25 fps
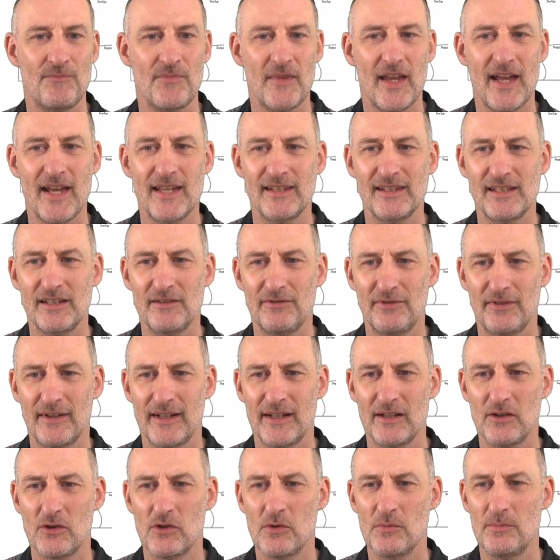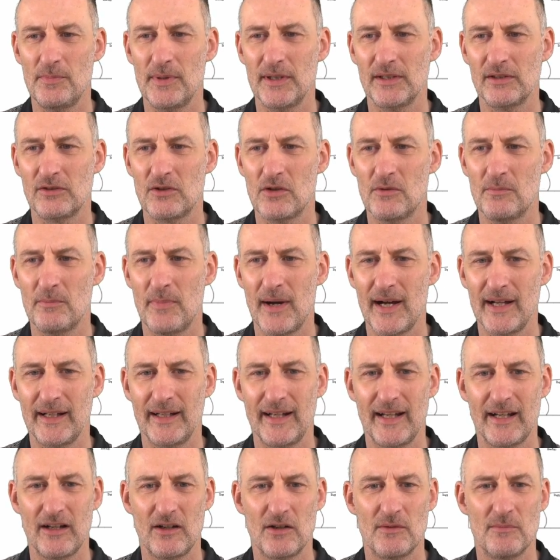And if I open
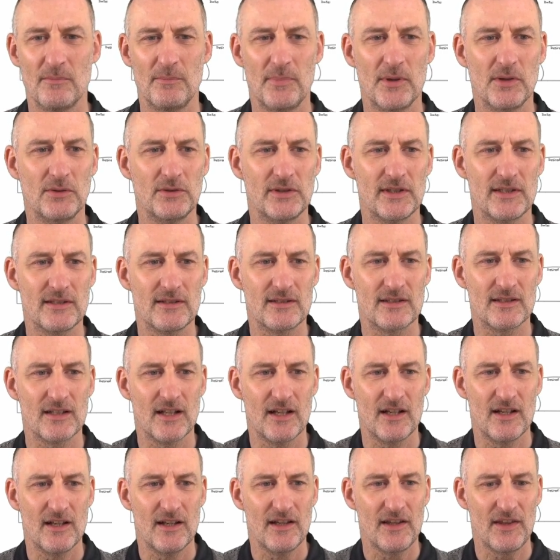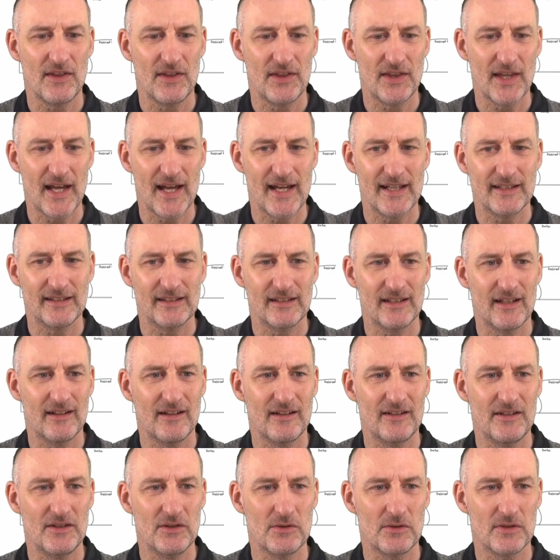combining components, then
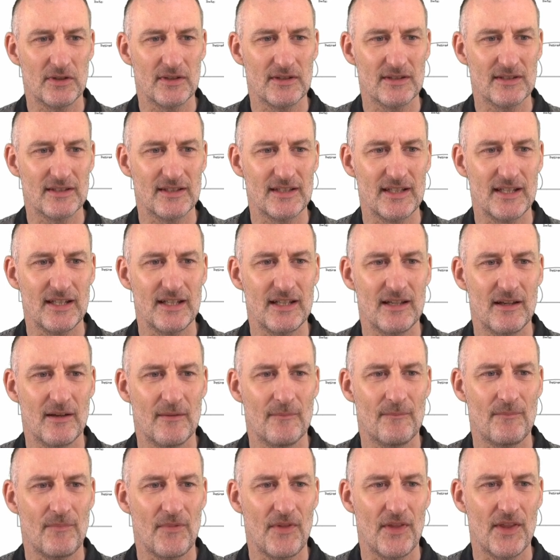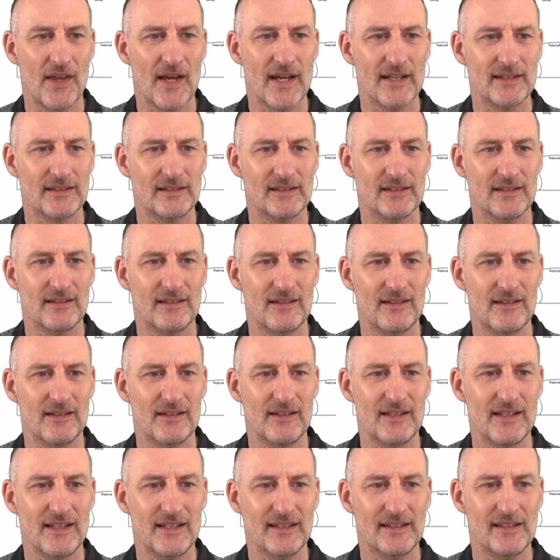you can see that uh,
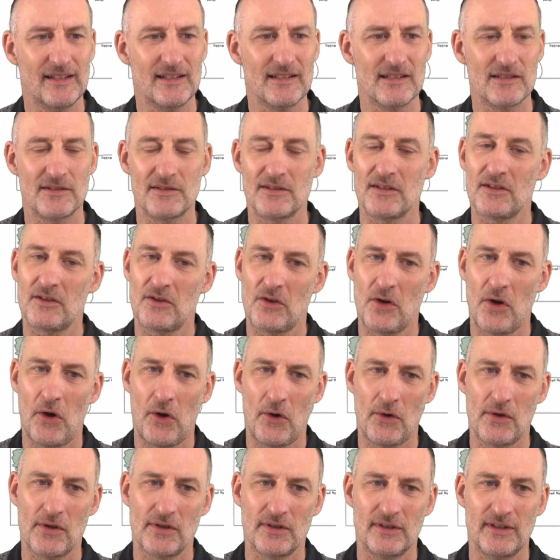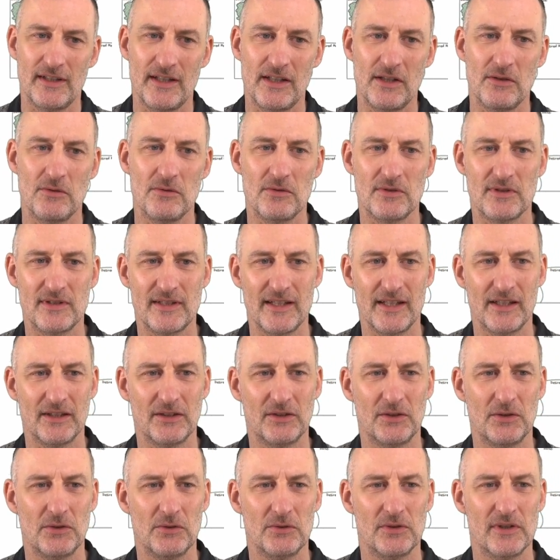it is currently used
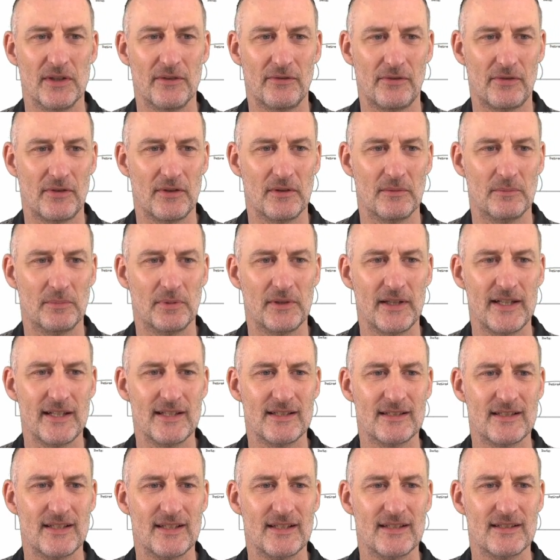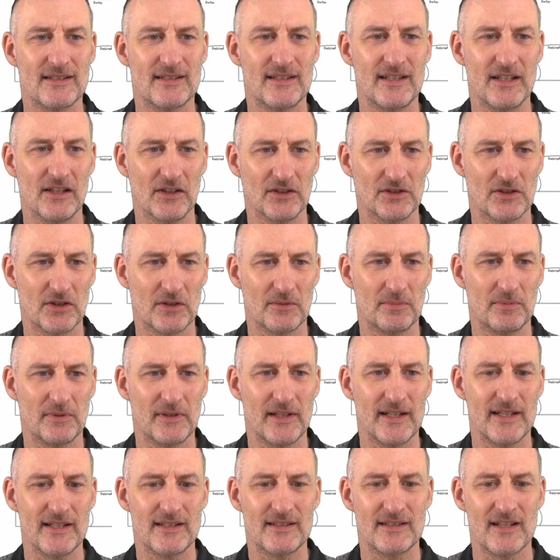in two different places. The other
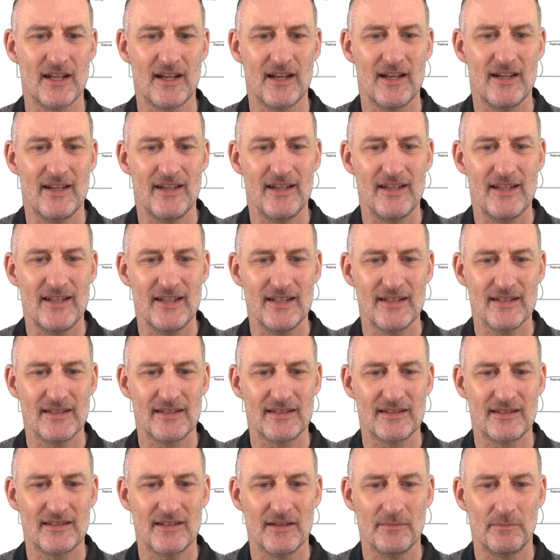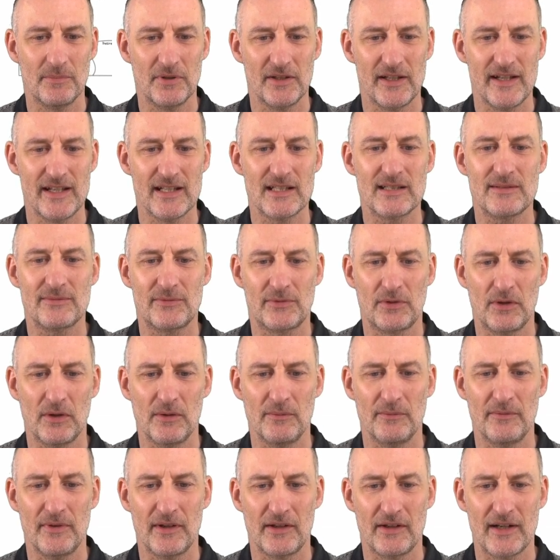place is the place
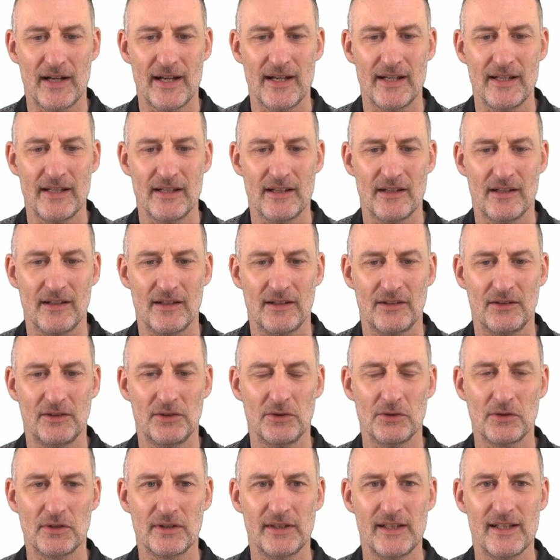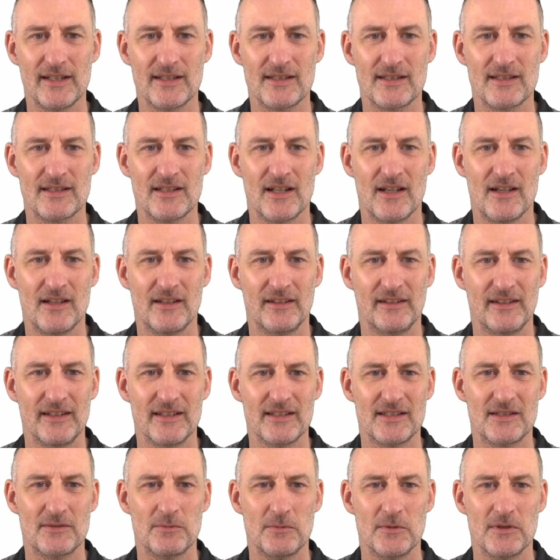from where I took this.
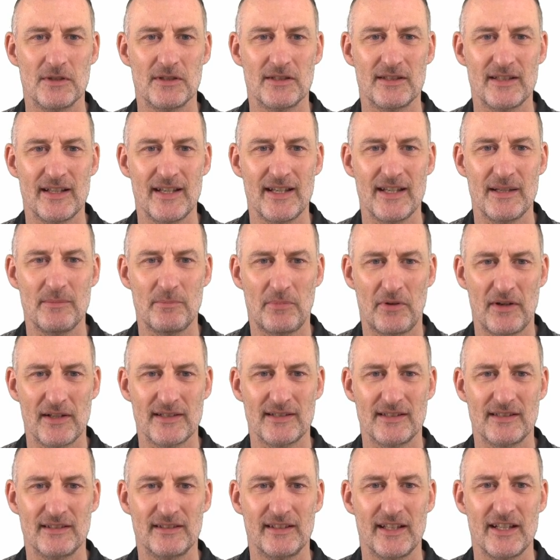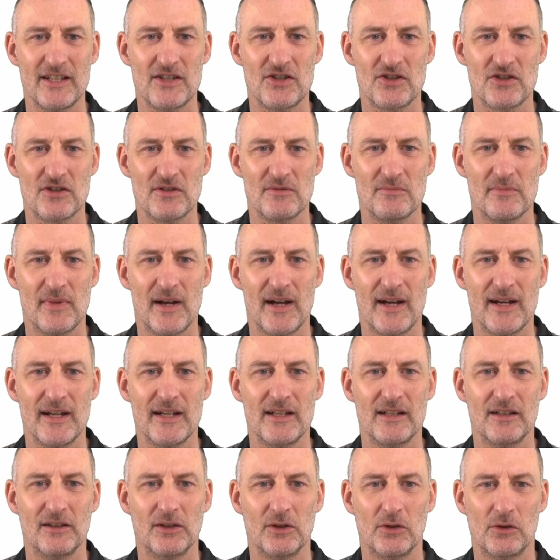This was a presentation by
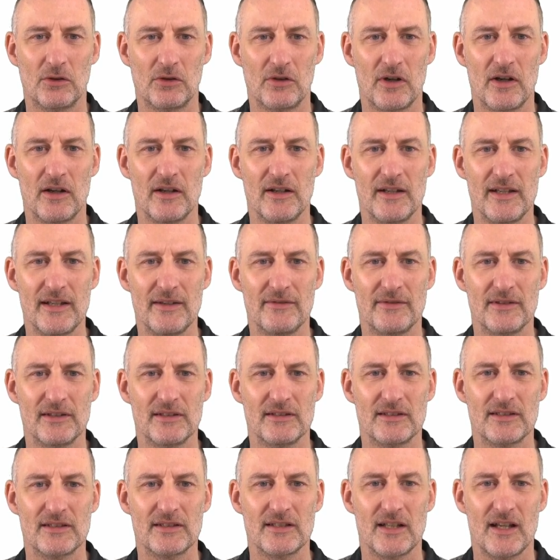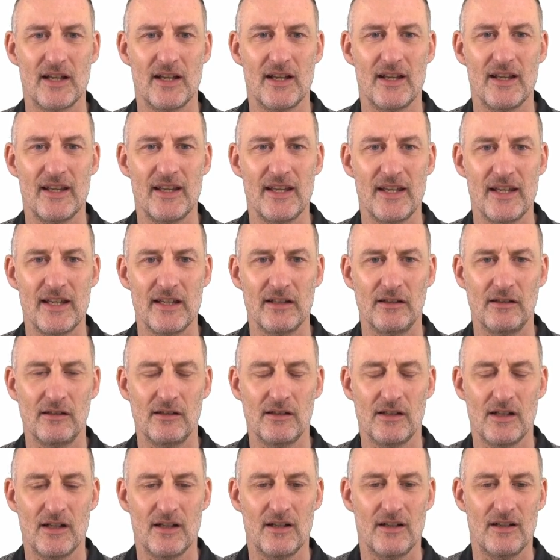Laura Evans
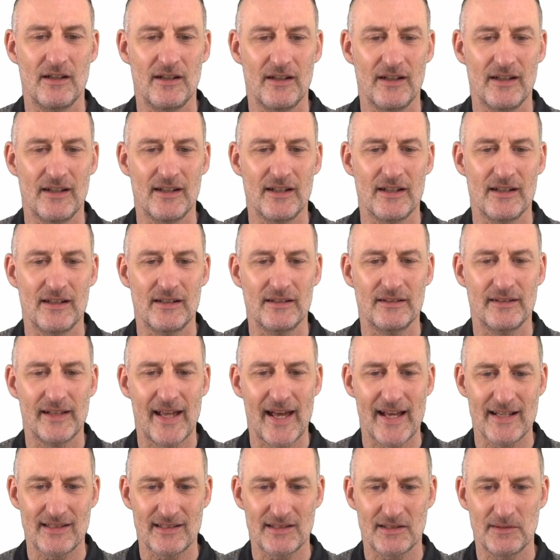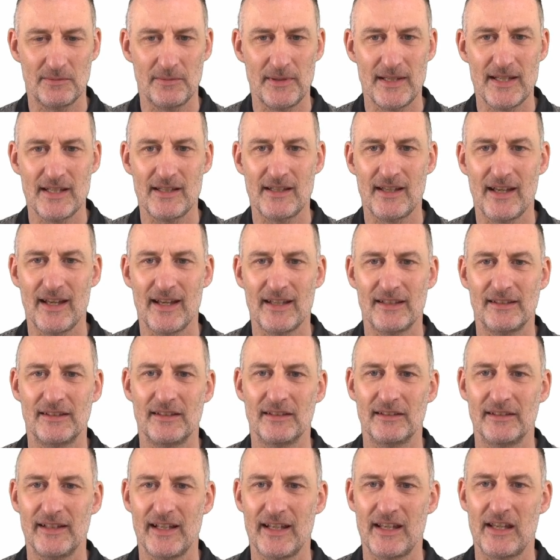Hill uh, last week at
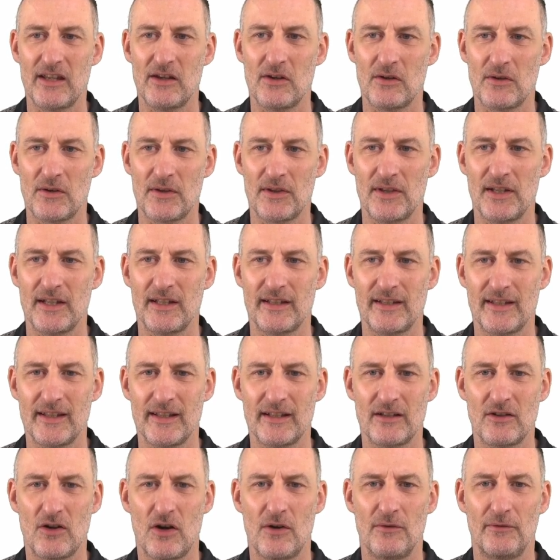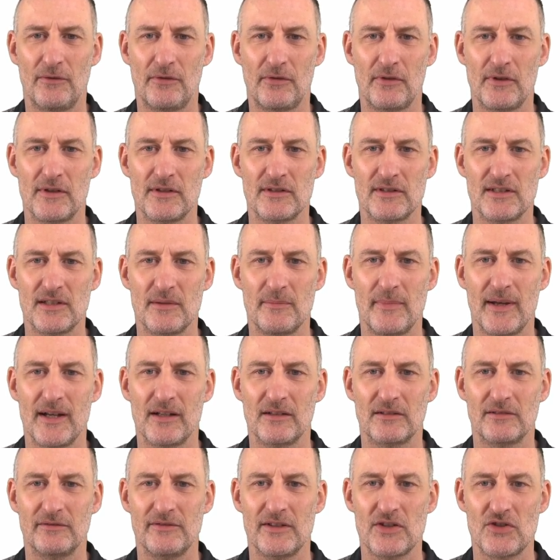the Link Your Thinking conference
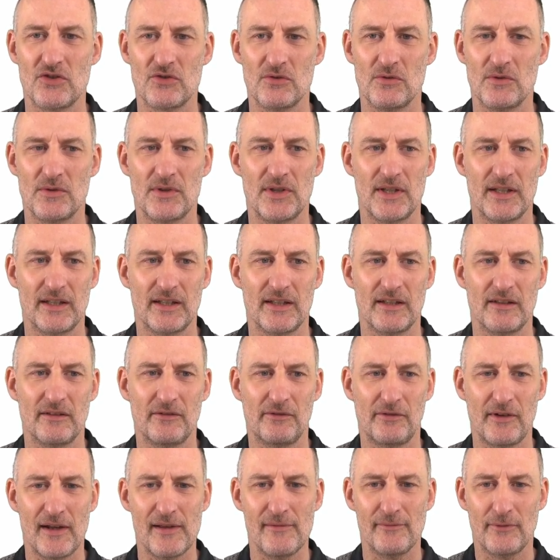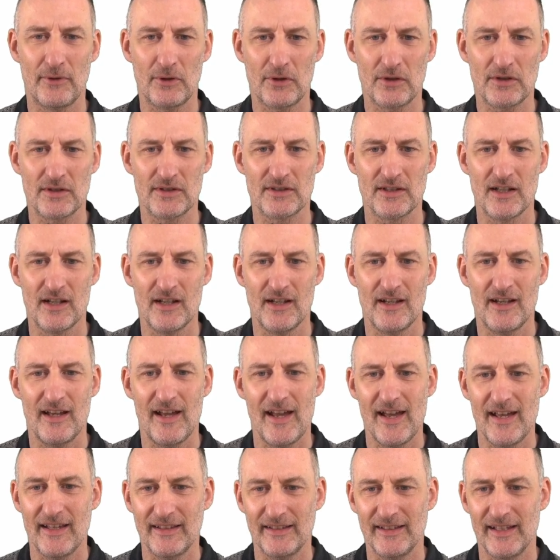about visual thinking frameworks.
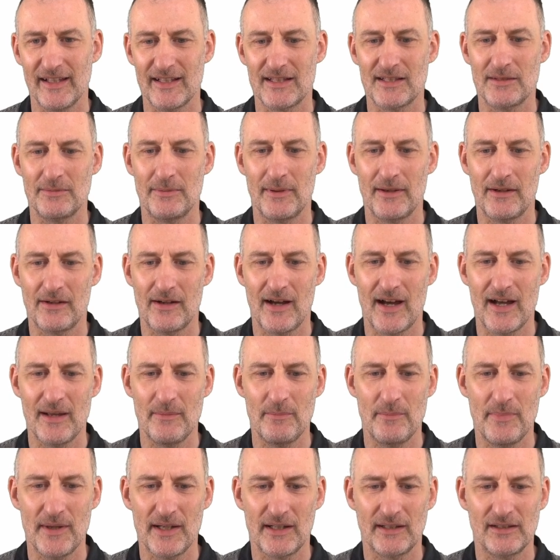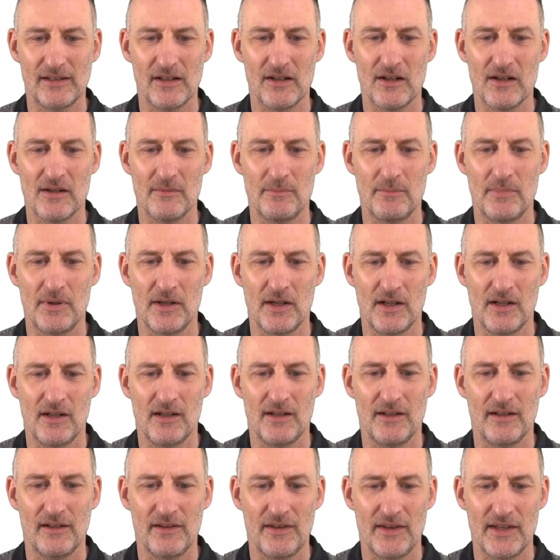And that's where I picked up
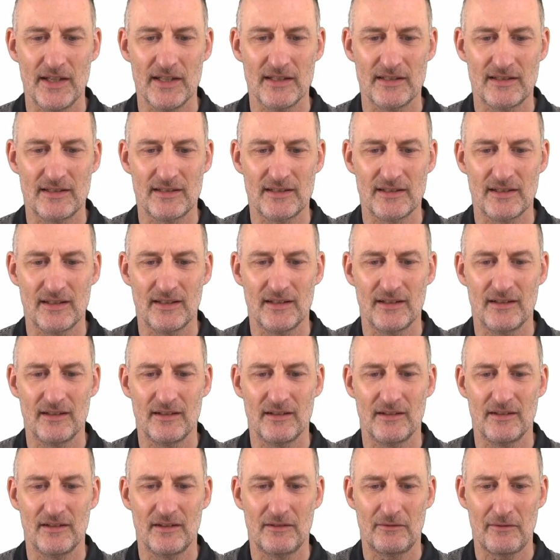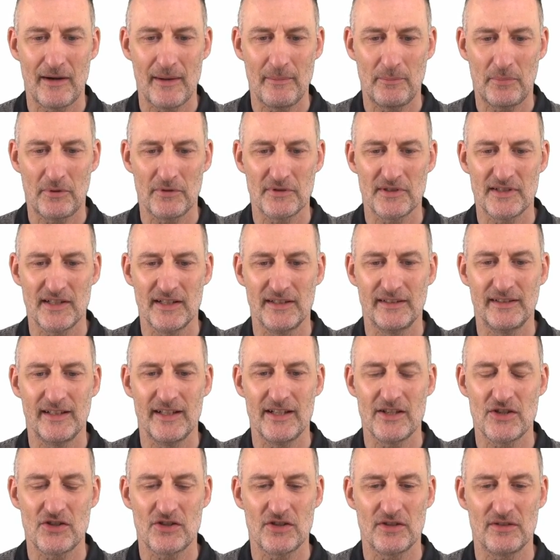this
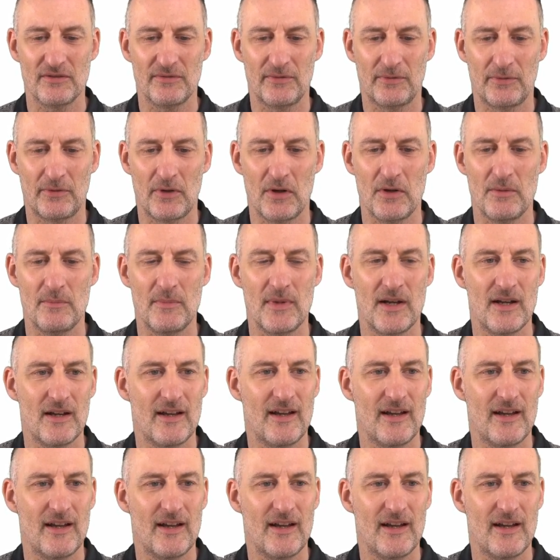representation from